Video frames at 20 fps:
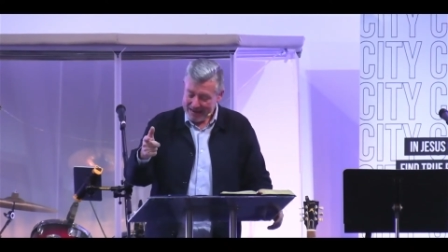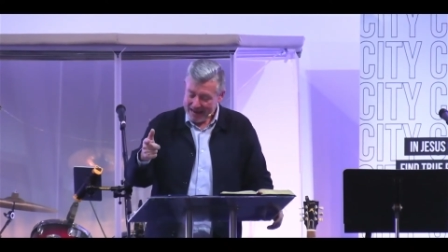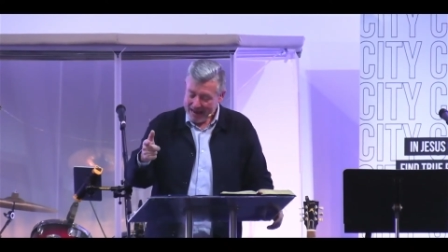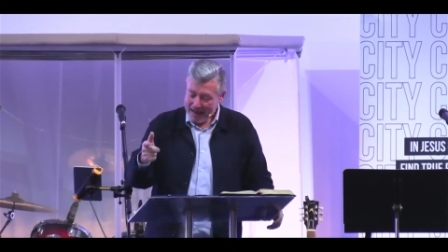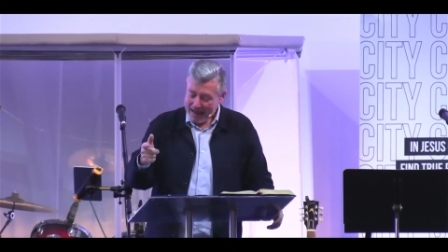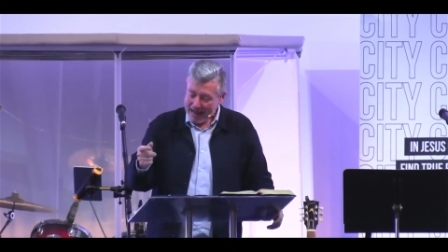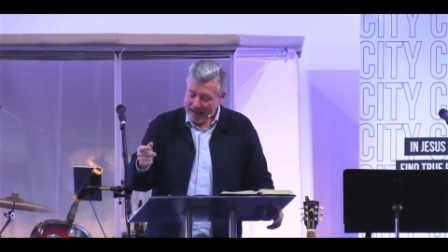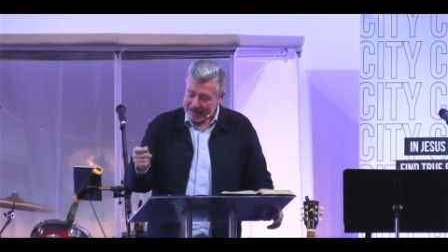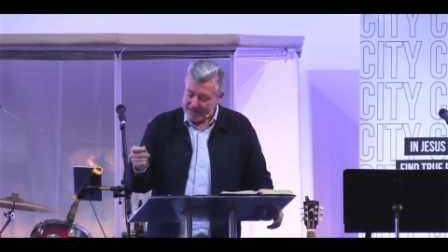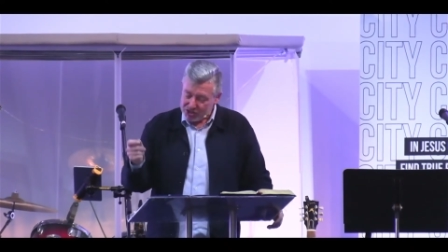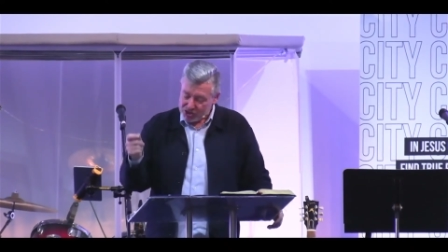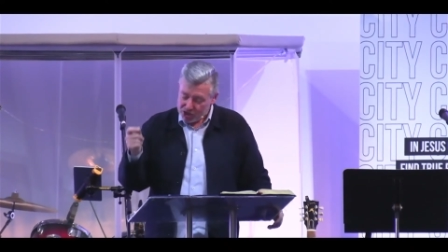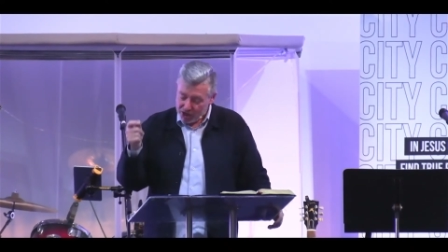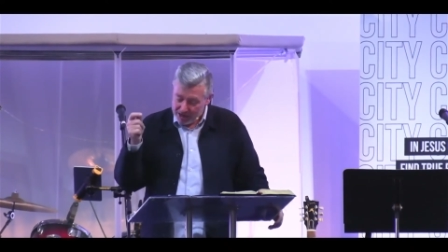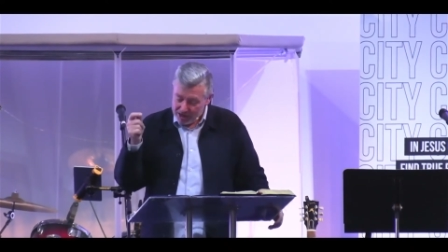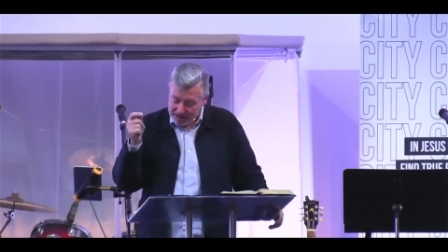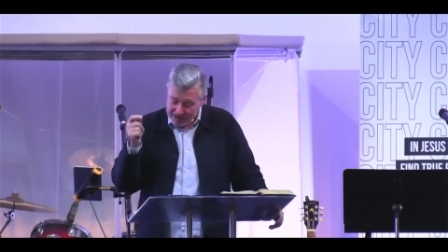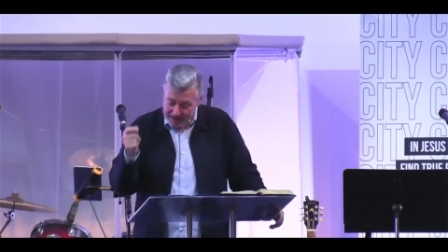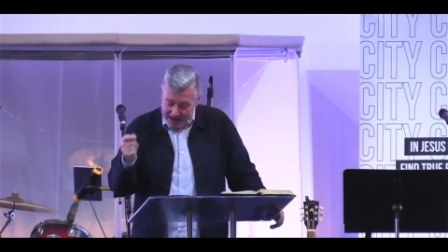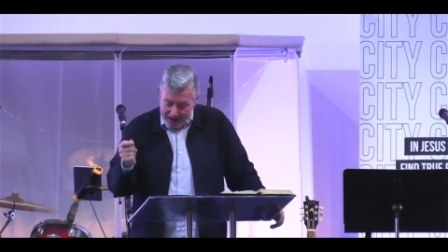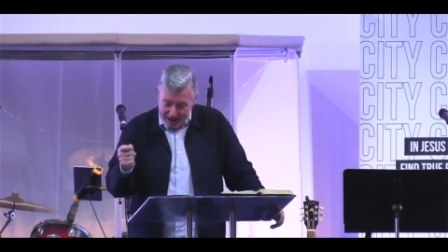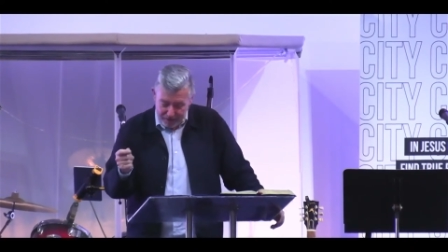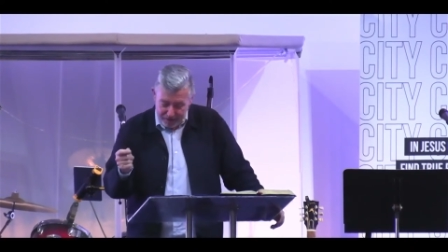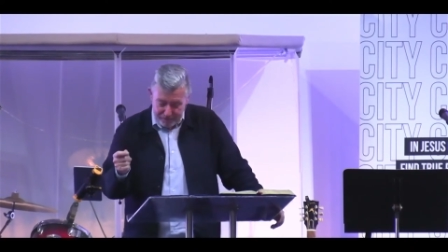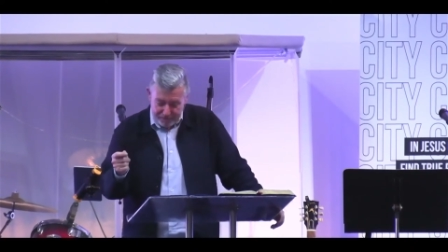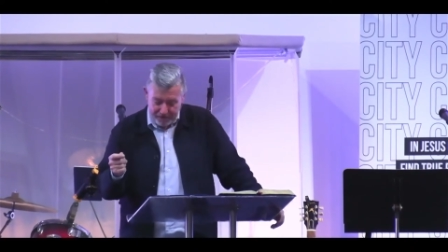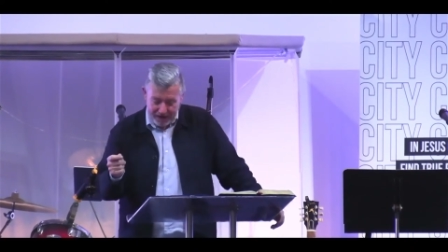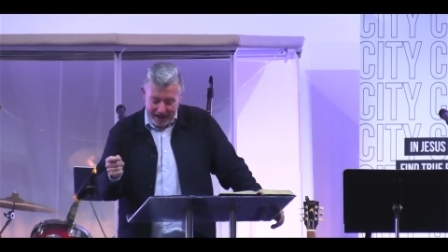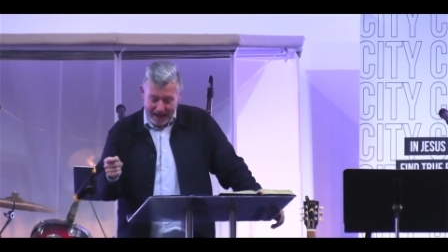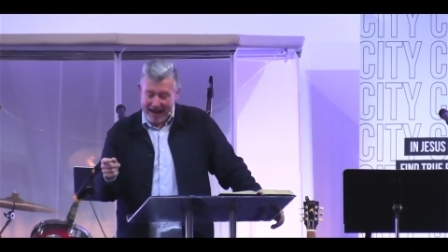and to
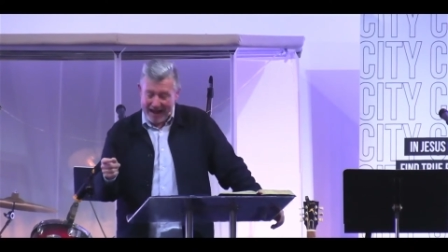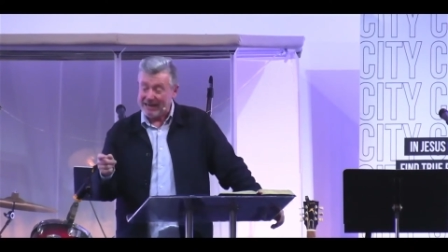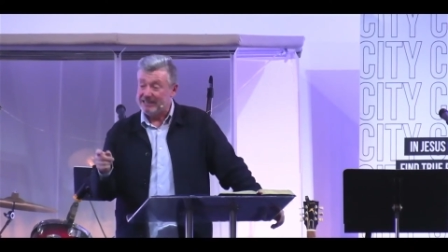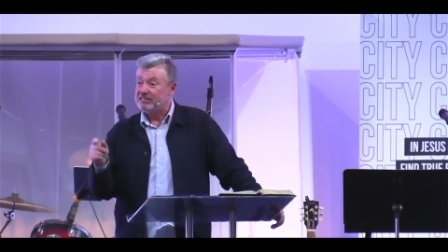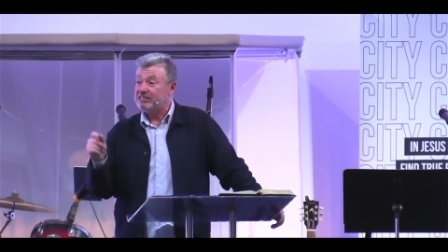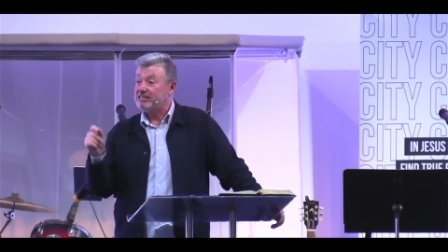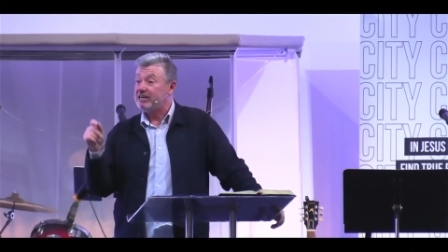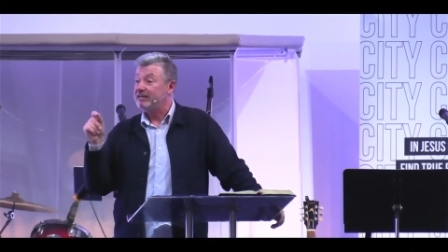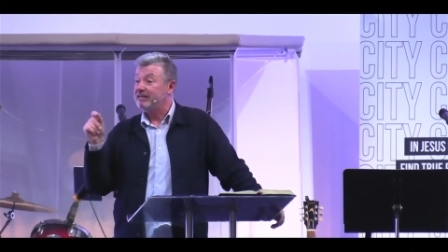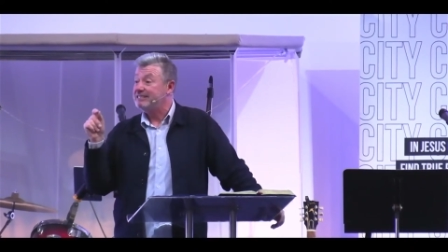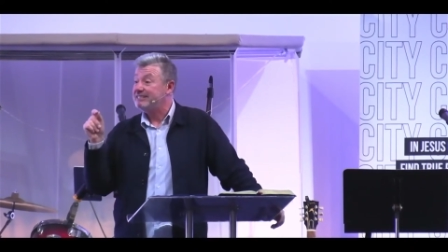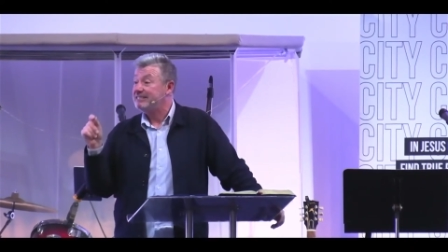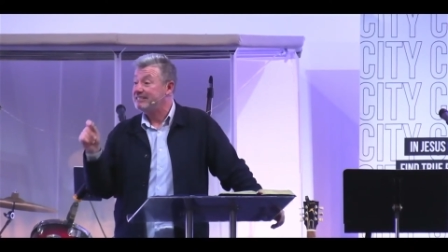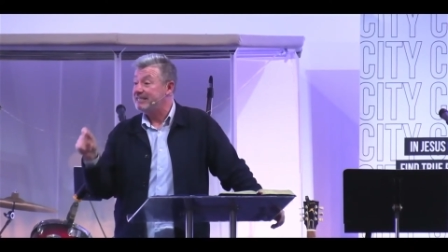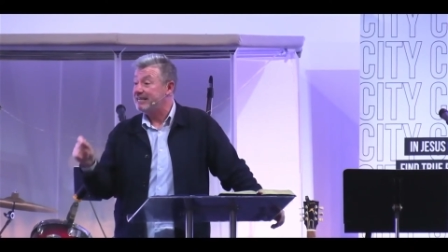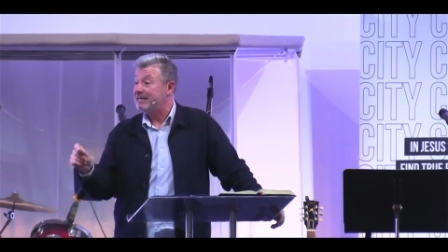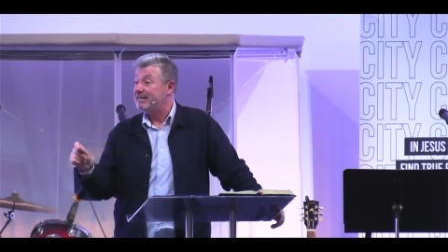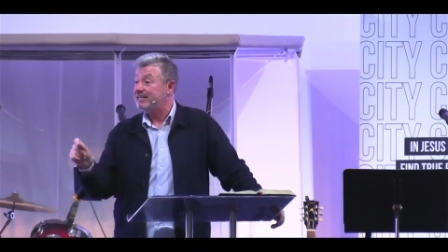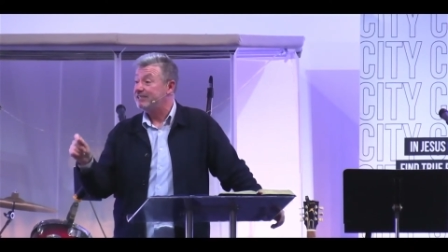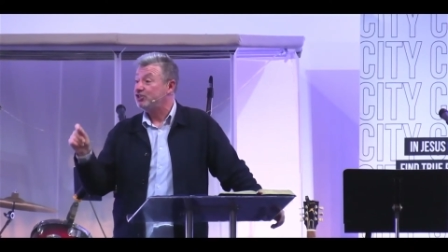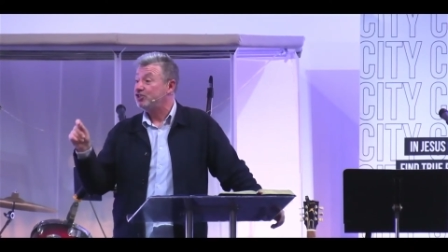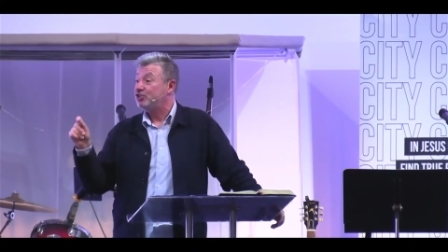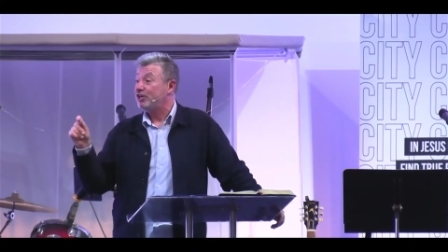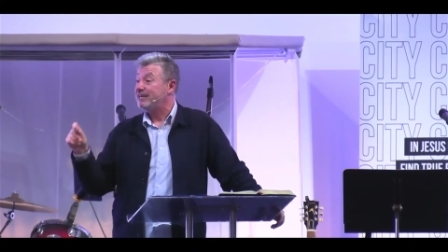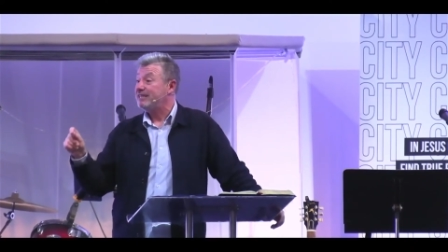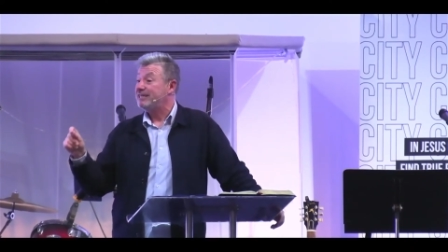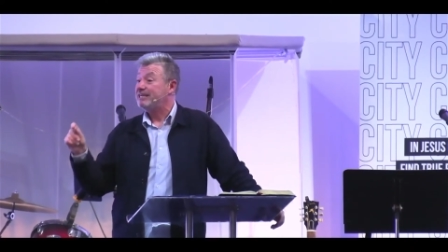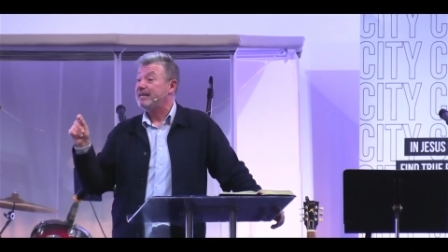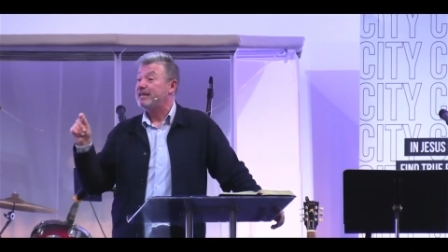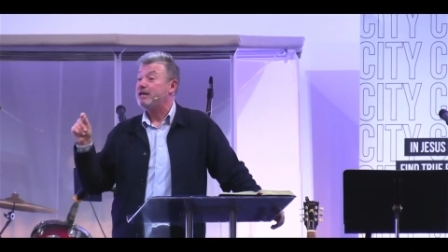love and to
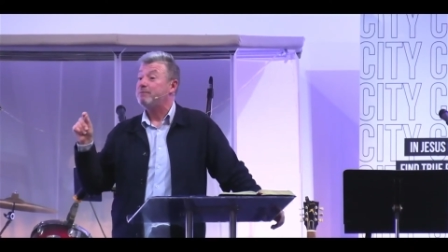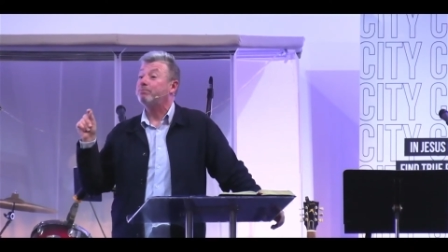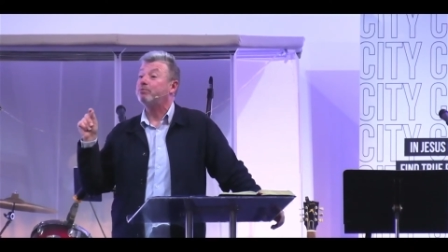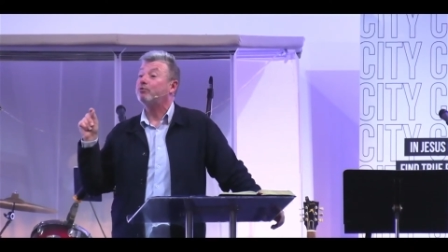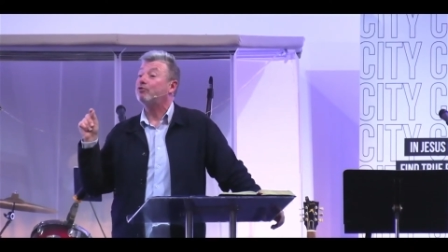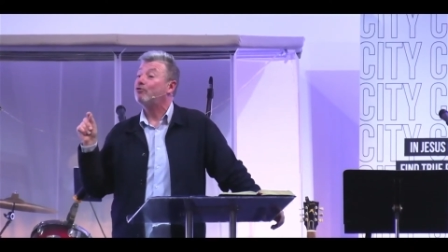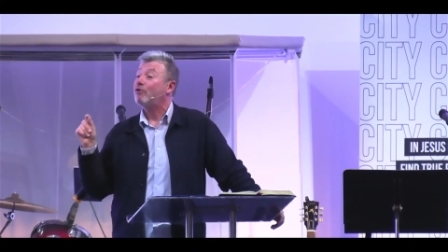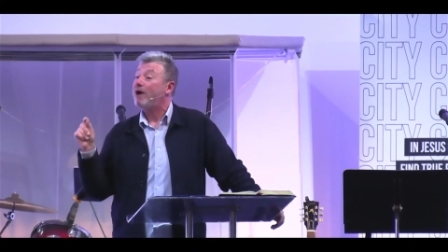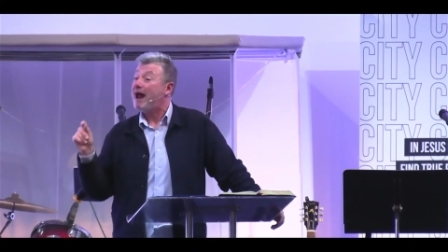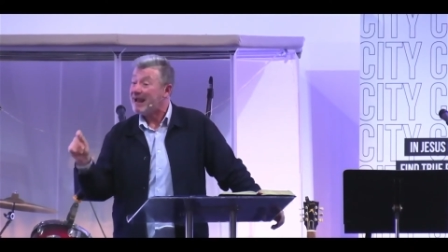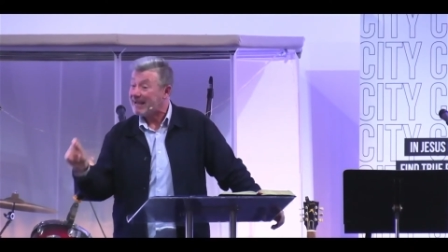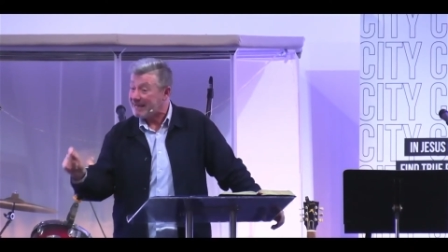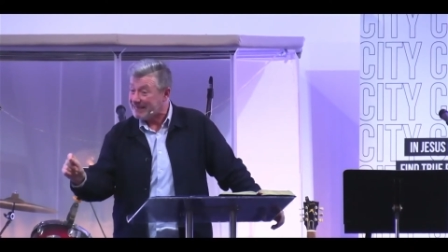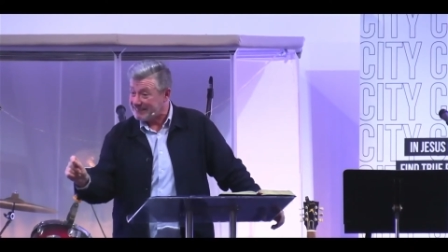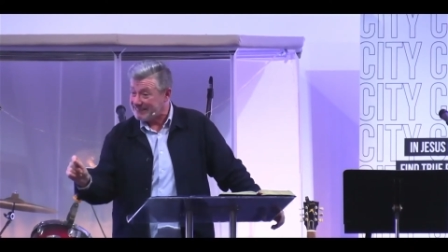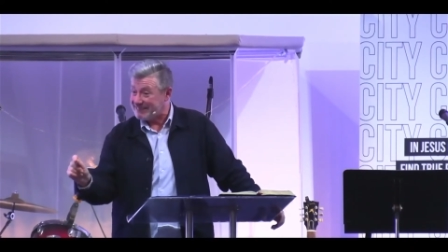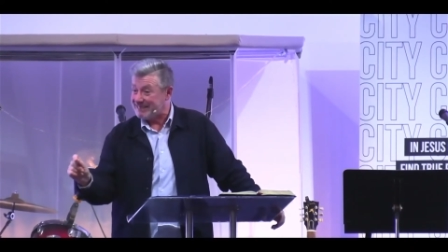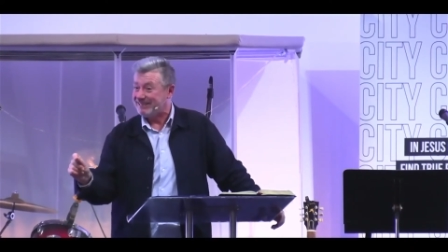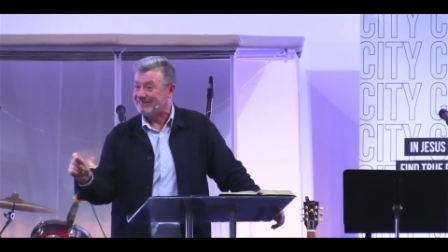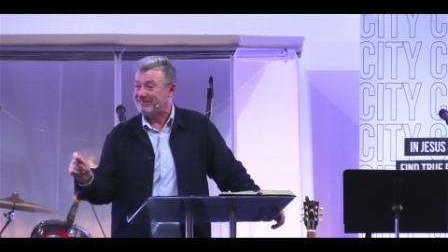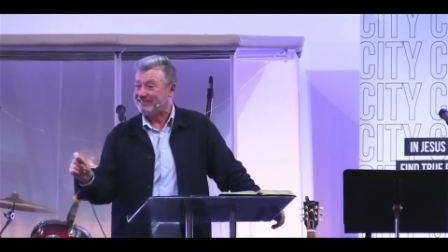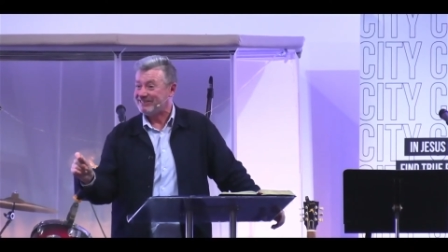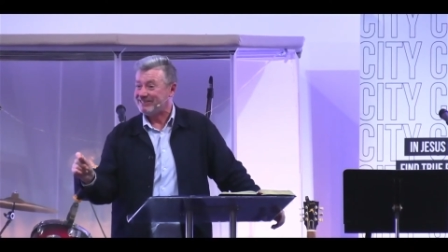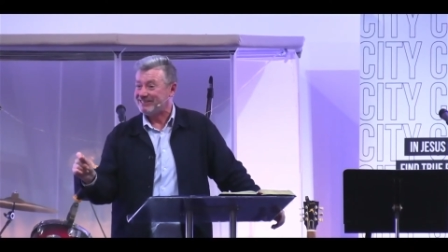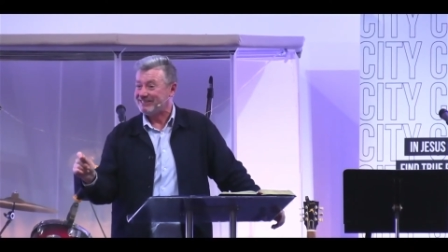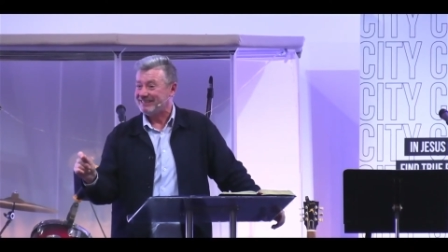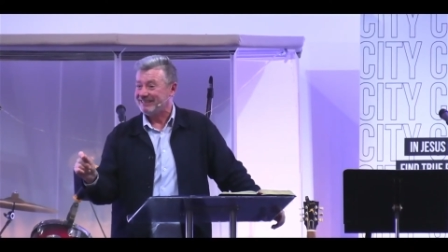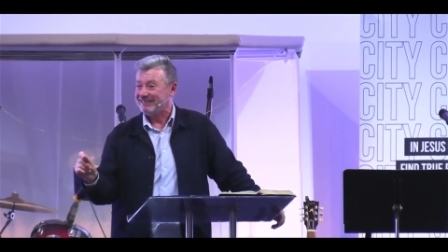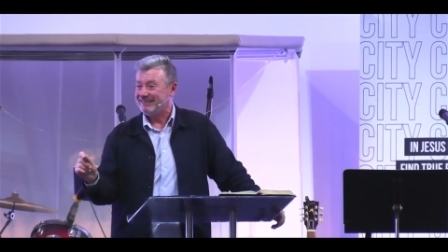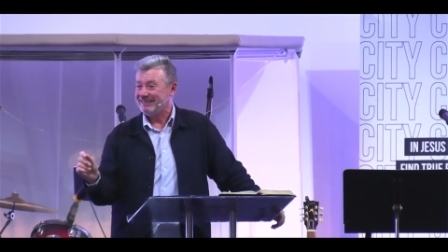diligently practice